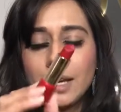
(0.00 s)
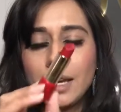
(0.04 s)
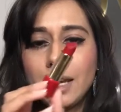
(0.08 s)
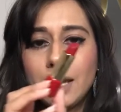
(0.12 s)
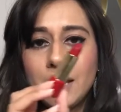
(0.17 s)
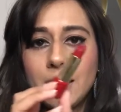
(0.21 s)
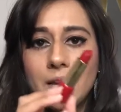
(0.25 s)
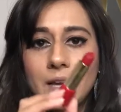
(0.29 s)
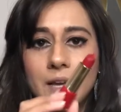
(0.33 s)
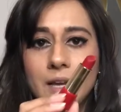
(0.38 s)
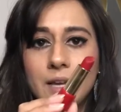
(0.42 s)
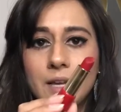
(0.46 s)

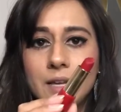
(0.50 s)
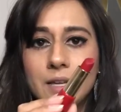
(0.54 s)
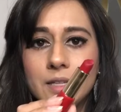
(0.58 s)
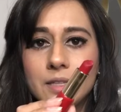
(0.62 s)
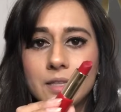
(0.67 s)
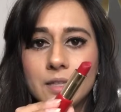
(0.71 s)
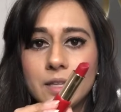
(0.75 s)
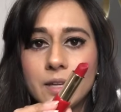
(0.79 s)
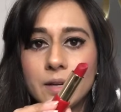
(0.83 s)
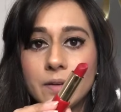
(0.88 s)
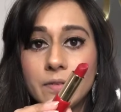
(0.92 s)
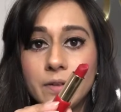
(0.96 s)

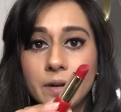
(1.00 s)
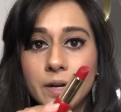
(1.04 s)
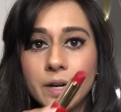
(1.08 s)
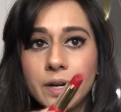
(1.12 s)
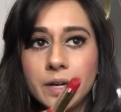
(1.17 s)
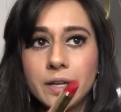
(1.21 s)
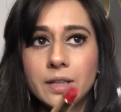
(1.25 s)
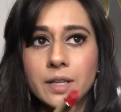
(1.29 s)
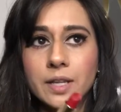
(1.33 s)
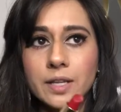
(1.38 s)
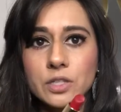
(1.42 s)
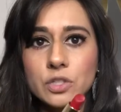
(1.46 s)
and they're
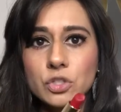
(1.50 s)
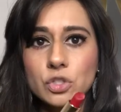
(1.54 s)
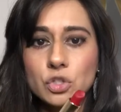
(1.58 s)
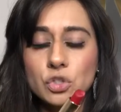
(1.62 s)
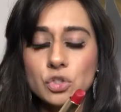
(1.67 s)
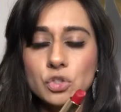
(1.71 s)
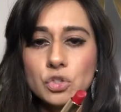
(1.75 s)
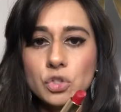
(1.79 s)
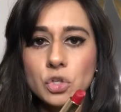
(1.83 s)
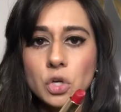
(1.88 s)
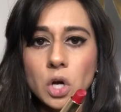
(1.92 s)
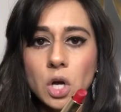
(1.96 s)
very like
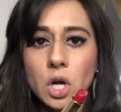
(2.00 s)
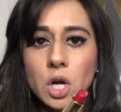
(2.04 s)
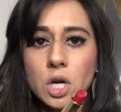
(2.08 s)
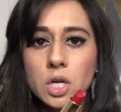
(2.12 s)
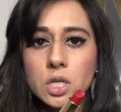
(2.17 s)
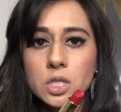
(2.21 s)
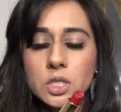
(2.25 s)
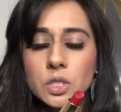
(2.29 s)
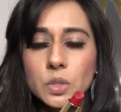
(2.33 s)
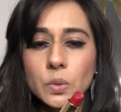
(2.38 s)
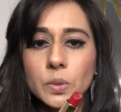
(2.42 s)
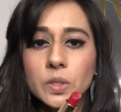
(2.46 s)

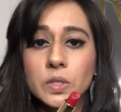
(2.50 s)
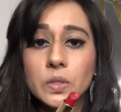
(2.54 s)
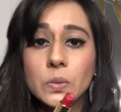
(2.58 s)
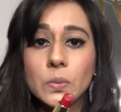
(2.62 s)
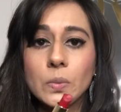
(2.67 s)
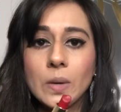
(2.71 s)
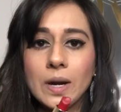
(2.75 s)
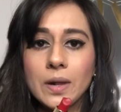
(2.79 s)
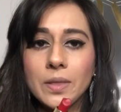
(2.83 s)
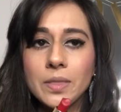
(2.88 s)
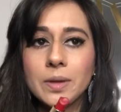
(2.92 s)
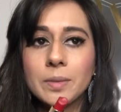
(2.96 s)
strong, so when you
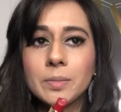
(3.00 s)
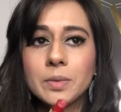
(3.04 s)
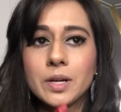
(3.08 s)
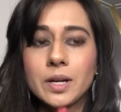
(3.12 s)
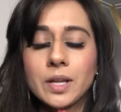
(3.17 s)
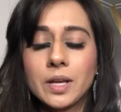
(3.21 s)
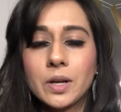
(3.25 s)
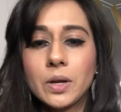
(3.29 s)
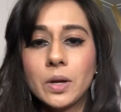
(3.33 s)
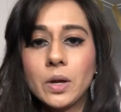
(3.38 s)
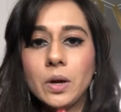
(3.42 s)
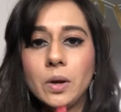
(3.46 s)
wear them you're
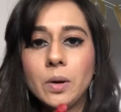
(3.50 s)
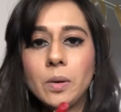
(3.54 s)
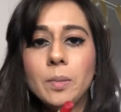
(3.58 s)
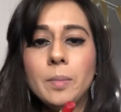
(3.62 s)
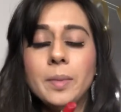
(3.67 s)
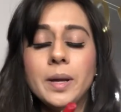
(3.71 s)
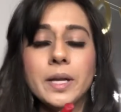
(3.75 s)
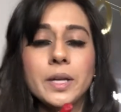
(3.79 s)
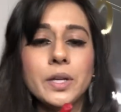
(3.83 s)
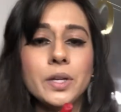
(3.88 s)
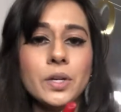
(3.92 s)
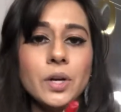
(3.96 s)
like, oh
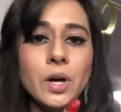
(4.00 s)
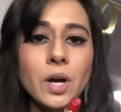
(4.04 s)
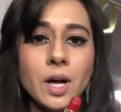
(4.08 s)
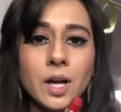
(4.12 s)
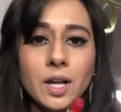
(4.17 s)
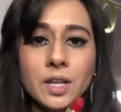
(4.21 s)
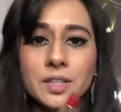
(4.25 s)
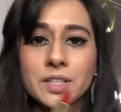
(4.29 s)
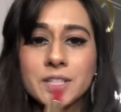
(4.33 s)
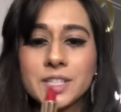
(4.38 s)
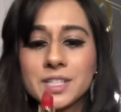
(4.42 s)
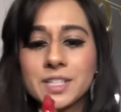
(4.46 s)
my
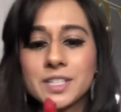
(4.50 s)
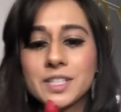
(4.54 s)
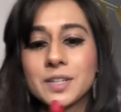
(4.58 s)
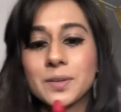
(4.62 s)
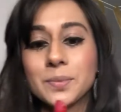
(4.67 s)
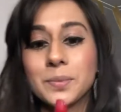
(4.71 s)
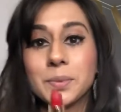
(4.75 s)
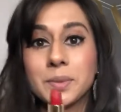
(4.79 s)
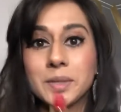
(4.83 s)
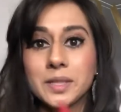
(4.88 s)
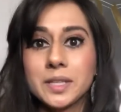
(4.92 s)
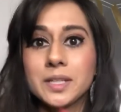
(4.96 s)
god, this is a
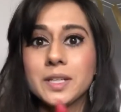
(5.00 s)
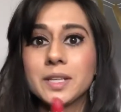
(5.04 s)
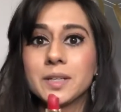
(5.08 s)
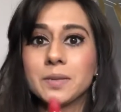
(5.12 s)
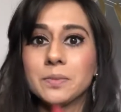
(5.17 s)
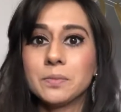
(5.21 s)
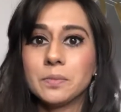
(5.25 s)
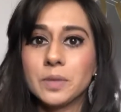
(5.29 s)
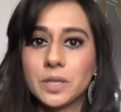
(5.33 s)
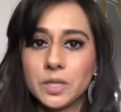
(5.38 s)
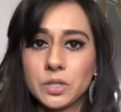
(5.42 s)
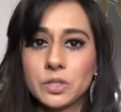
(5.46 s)
really
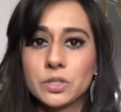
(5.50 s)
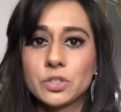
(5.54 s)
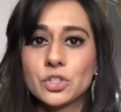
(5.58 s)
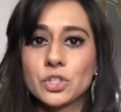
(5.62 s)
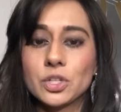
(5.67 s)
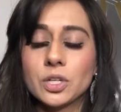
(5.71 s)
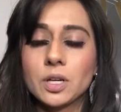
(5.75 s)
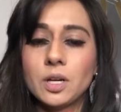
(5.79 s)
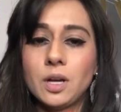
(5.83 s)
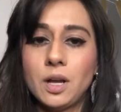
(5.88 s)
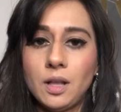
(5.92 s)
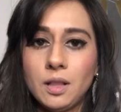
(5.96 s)

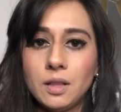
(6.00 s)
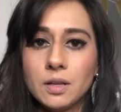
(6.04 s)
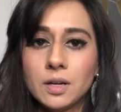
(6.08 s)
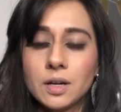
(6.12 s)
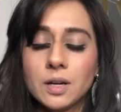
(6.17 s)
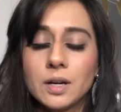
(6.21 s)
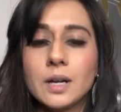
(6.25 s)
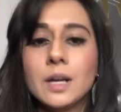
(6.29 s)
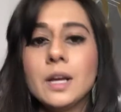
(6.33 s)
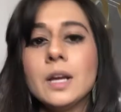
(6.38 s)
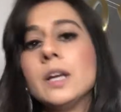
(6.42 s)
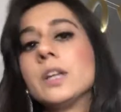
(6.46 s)
rich
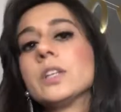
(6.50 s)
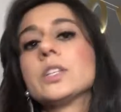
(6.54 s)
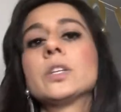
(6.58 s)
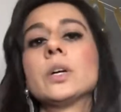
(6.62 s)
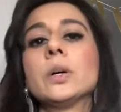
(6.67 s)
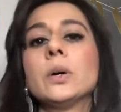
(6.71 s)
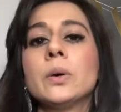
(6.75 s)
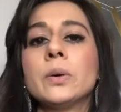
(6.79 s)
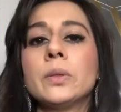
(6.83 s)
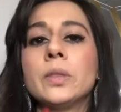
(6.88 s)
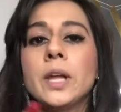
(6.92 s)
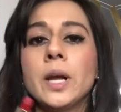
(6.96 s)
color.
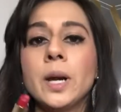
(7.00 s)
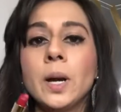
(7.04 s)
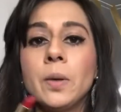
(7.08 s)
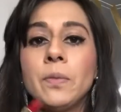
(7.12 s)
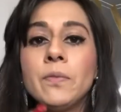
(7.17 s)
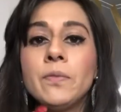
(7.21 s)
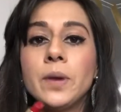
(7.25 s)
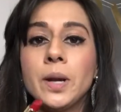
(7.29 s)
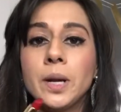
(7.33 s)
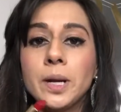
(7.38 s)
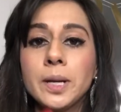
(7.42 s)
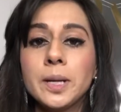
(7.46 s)
So they are
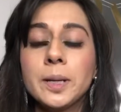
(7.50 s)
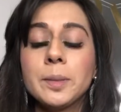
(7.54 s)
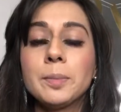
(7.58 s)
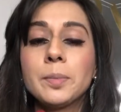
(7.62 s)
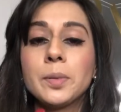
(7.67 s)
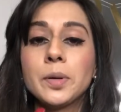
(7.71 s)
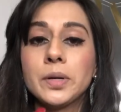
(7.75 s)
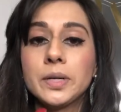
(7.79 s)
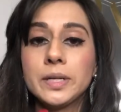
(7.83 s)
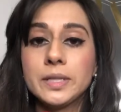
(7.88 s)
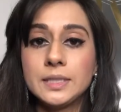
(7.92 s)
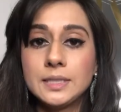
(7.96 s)
very
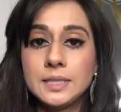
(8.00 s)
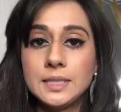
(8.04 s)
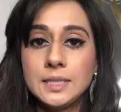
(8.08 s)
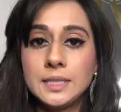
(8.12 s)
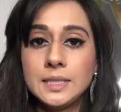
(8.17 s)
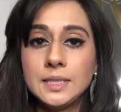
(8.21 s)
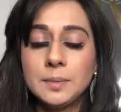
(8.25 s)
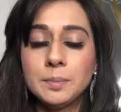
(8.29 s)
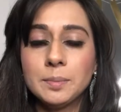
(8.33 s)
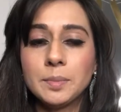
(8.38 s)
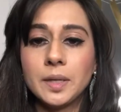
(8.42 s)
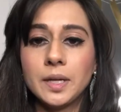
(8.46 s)

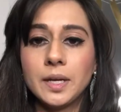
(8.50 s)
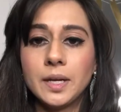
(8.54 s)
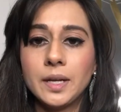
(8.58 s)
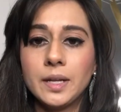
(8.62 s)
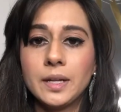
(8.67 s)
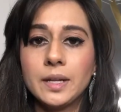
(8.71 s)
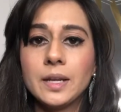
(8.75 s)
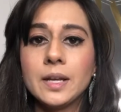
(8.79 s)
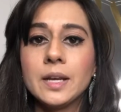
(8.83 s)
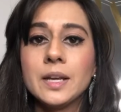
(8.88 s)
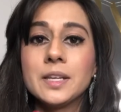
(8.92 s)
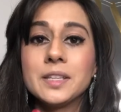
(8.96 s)
pretty,
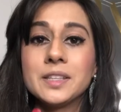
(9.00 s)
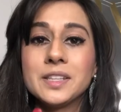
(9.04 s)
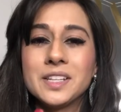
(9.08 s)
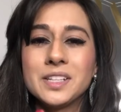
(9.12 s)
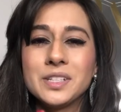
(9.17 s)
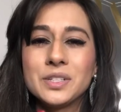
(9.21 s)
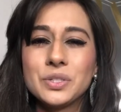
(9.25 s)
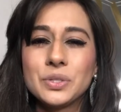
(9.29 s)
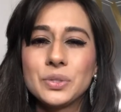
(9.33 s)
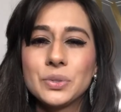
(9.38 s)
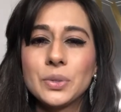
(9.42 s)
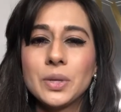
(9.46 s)
but they
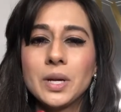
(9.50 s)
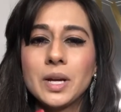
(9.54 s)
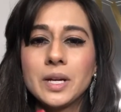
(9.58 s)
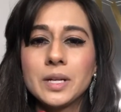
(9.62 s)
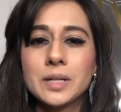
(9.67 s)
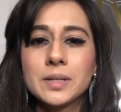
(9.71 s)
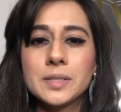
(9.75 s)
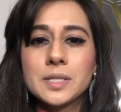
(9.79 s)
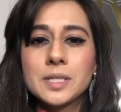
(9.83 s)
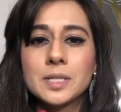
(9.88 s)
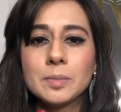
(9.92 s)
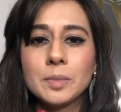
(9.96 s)
do
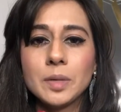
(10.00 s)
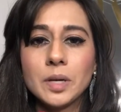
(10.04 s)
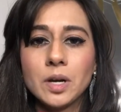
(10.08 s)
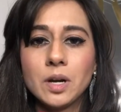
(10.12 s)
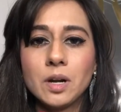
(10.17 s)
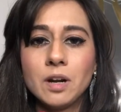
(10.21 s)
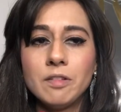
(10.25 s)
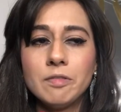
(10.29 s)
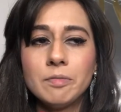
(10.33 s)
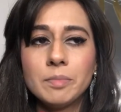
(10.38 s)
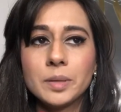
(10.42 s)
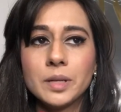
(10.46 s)
kind of smear
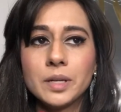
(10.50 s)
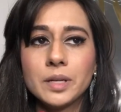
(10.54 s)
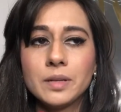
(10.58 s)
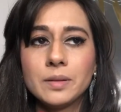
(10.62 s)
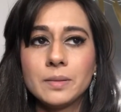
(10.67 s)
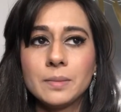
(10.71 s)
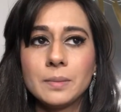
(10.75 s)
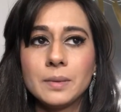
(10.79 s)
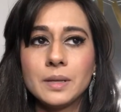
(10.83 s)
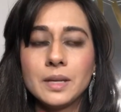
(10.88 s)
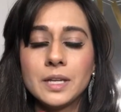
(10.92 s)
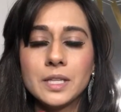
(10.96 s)
off. But
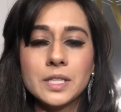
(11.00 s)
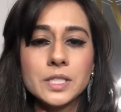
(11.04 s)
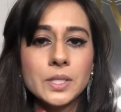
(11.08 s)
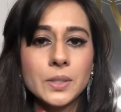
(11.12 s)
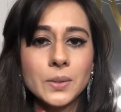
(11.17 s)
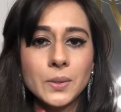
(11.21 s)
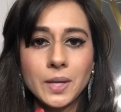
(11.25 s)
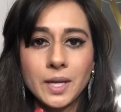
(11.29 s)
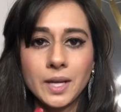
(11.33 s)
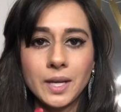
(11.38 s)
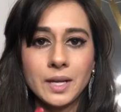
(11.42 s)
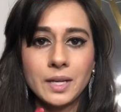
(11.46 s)
it's
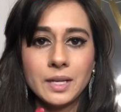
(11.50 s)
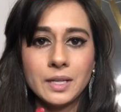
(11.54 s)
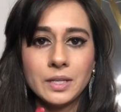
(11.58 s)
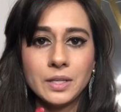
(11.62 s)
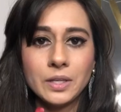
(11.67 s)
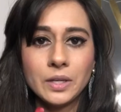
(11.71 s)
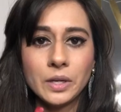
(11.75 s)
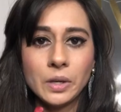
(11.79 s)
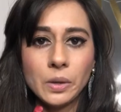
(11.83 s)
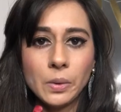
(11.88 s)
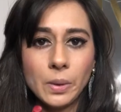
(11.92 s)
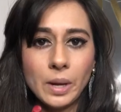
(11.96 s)
okay,
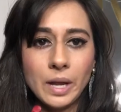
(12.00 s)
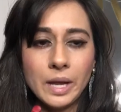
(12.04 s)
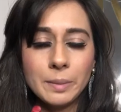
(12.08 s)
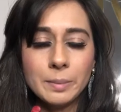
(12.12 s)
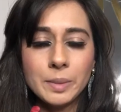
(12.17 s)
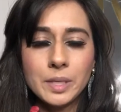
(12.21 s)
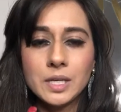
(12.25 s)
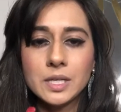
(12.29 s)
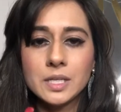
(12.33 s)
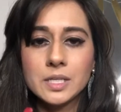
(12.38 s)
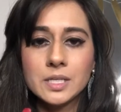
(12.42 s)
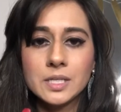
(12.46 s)
you know why?
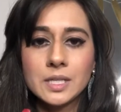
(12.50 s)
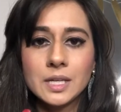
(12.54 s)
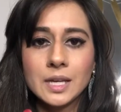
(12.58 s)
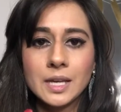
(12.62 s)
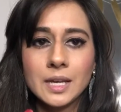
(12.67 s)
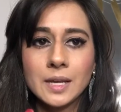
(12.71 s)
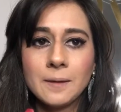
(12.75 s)
Because